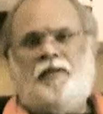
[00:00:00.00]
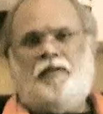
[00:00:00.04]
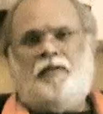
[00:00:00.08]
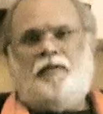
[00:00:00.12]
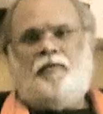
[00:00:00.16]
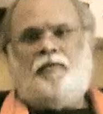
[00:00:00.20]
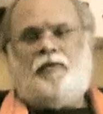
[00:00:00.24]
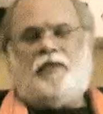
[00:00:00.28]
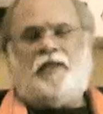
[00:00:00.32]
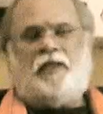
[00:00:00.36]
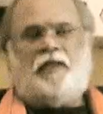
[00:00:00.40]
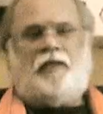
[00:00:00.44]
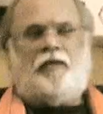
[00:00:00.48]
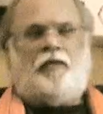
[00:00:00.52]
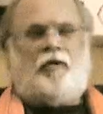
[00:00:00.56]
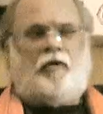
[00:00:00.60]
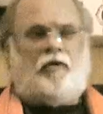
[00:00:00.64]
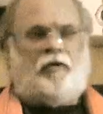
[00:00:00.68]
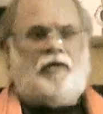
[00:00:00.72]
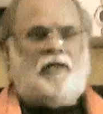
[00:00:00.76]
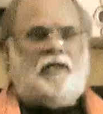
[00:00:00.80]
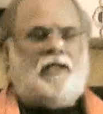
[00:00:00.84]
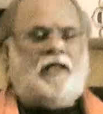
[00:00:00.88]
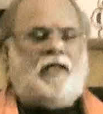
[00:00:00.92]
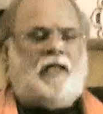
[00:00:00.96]
you can
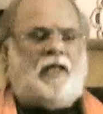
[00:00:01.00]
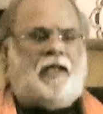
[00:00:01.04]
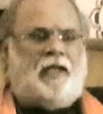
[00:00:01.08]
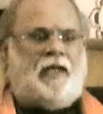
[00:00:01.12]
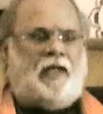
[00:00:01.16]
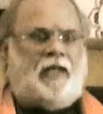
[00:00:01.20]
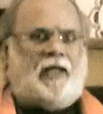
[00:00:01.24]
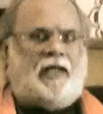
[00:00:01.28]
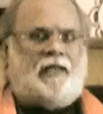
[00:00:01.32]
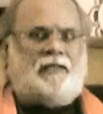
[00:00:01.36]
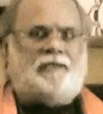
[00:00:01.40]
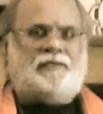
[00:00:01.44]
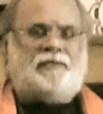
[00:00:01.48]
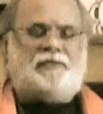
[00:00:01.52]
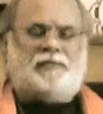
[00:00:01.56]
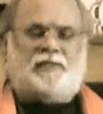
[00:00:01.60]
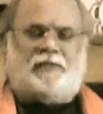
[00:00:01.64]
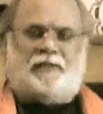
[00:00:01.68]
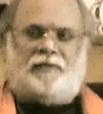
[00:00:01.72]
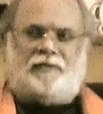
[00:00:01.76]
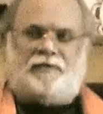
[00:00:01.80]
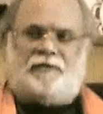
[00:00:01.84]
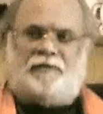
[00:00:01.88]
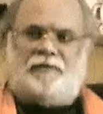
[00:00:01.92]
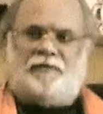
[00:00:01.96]
only enhance
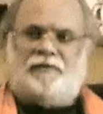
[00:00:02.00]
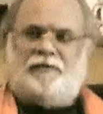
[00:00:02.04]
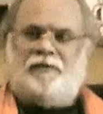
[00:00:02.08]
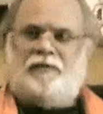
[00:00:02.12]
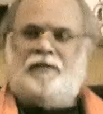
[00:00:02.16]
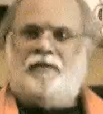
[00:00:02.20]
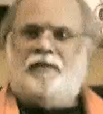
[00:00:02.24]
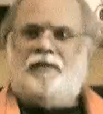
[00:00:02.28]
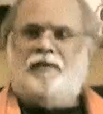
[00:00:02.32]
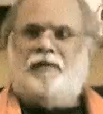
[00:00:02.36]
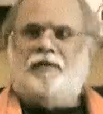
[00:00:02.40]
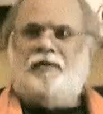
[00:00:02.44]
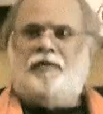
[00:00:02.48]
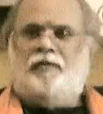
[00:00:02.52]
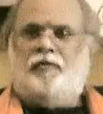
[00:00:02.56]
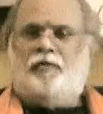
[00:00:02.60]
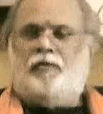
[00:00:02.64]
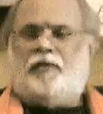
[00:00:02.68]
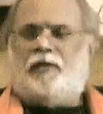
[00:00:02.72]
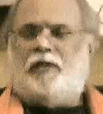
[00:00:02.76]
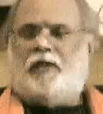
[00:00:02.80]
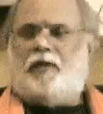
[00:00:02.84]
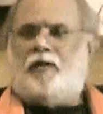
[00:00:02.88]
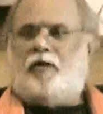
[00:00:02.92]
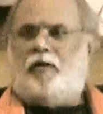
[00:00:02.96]
it. You
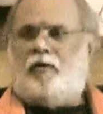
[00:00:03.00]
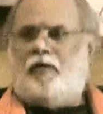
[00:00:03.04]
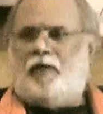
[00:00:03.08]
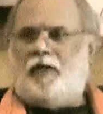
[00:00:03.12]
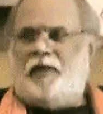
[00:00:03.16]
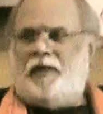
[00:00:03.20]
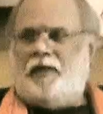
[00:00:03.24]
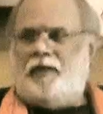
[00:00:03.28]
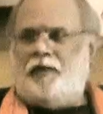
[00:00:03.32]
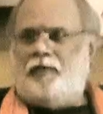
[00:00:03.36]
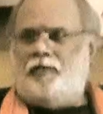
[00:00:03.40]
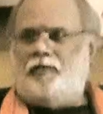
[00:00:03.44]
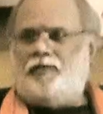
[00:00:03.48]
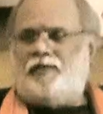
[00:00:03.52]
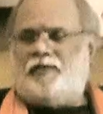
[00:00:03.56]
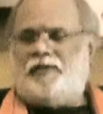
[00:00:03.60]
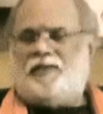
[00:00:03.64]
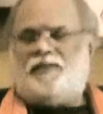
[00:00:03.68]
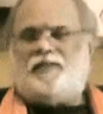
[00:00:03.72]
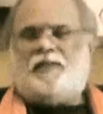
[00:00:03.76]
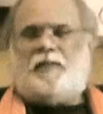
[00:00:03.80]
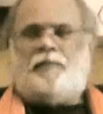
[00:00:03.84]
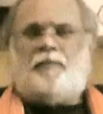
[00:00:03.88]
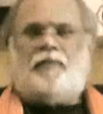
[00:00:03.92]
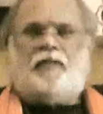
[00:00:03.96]
can only use
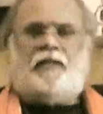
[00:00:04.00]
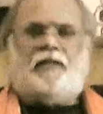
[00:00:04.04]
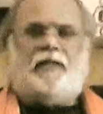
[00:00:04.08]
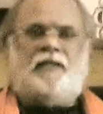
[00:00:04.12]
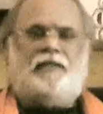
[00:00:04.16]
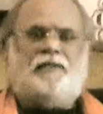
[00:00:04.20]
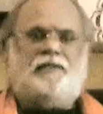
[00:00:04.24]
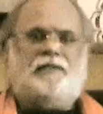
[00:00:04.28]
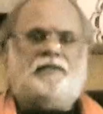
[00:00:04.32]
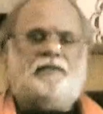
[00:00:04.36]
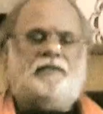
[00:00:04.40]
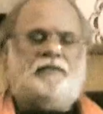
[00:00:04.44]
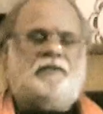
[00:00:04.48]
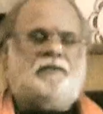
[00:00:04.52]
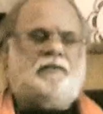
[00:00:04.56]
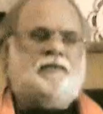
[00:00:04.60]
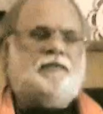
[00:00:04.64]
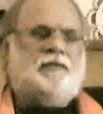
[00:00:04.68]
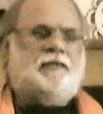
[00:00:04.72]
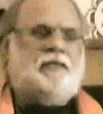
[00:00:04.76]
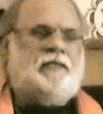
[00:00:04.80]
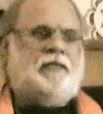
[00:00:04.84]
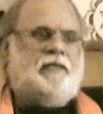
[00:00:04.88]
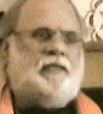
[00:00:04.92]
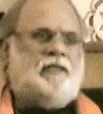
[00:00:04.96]
this application
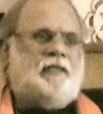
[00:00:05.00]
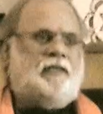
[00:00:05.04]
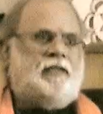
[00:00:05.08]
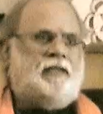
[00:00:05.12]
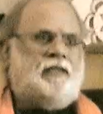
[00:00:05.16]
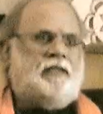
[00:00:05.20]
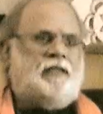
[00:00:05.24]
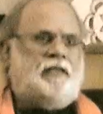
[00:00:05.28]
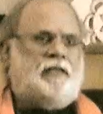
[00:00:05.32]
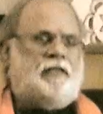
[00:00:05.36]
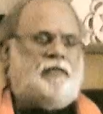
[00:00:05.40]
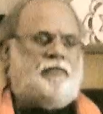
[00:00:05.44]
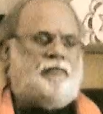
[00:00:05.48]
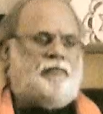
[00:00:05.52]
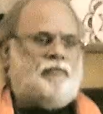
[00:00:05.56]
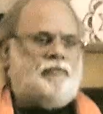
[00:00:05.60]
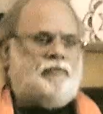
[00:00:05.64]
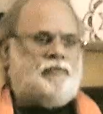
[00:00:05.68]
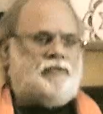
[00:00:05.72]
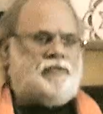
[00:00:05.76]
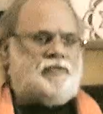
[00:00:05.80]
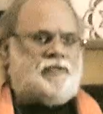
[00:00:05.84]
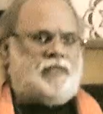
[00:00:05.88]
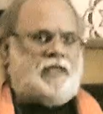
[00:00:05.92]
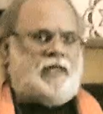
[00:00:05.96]
if
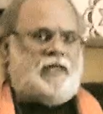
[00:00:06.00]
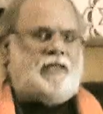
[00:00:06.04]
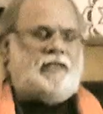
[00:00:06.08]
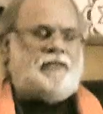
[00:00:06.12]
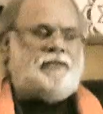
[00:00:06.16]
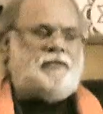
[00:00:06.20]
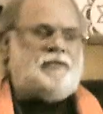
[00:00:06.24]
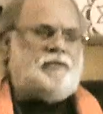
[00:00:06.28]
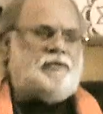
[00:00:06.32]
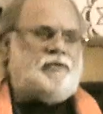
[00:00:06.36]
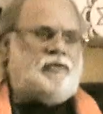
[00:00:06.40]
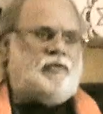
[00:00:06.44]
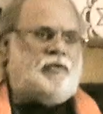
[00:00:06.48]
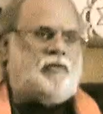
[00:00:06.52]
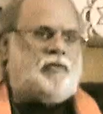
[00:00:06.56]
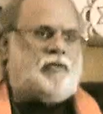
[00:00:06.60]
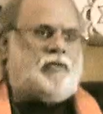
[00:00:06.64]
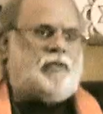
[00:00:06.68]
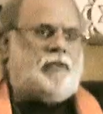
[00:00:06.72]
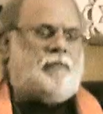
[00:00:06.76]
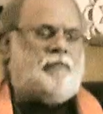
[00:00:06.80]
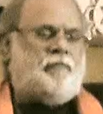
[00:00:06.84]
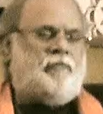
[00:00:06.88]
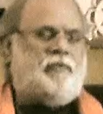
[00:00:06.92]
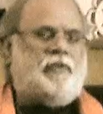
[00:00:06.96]
you change your
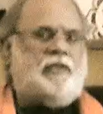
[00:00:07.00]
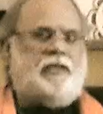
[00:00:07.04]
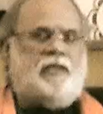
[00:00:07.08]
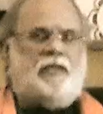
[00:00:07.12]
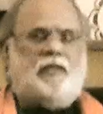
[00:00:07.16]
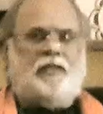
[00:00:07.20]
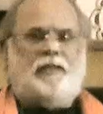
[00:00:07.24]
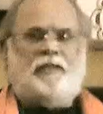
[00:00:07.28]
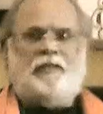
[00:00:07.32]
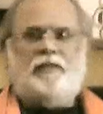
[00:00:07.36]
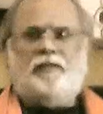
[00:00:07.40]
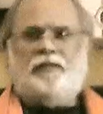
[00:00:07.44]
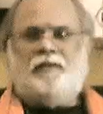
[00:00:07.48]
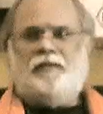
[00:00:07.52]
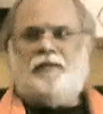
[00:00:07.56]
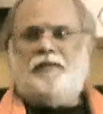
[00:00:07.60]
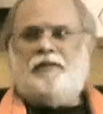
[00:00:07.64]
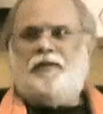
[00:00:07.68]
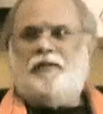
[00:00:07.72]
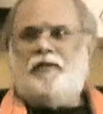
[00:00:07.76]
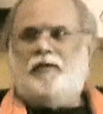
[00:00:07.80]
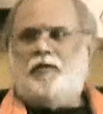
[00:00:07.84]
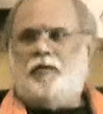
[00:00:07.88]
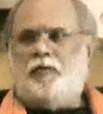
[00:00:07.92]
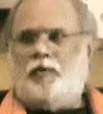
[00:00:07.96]
company,
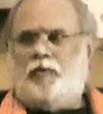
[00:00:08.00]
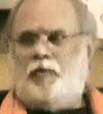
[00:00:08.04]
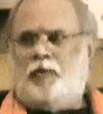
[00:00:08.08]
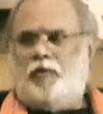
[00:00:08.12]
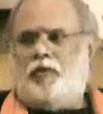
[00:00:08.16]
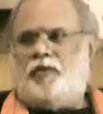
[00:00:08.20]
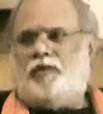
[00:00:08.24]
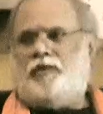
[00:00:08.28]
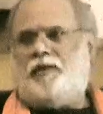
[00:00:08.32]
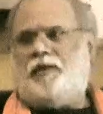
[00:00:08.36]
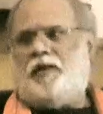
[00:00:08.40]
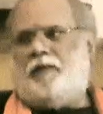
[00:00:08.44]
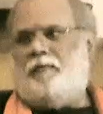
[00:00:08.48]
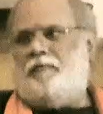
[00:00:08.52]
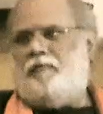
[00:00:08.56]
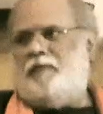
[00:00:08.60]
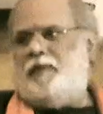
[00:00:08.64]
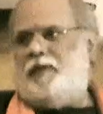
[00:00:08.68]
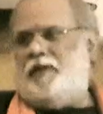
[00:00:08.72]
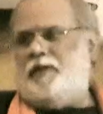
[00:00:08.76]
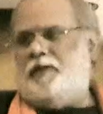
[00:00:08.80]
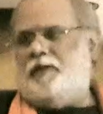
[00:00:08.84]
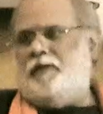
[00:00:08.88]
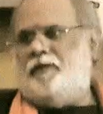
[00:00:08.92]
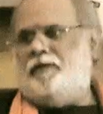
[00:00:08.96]
good
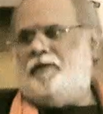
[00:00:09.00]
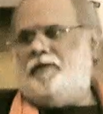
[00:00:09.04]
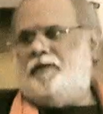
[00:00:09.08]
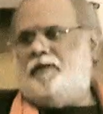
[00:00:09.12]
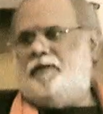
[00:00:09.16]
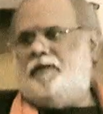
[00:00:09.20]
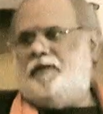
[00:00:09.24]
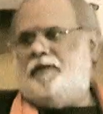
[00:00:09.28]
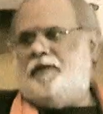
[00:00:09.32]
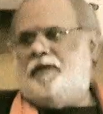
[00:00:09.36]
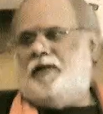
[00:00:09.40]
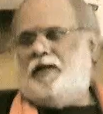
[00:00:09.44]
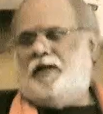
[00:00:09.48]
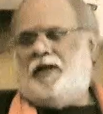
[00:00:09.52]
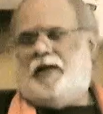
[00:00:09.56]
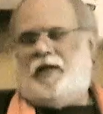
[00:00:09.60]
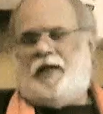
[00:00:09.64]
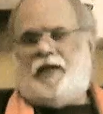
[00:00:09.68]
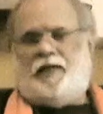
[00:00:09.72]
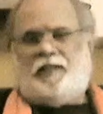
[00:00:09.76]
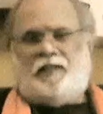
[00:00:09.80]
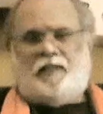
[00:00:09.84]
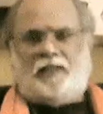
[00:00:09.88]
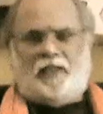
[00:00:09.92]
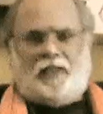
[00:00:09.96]
company,
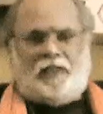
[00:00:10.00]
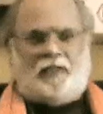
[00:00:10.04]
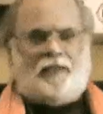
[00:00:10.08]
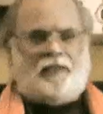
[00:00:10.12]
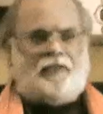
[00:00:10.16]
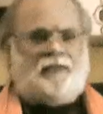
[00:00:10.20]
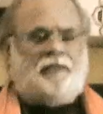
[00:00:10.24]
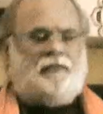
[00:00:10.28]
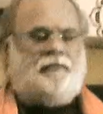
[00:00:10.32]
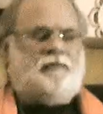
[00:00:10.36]
and then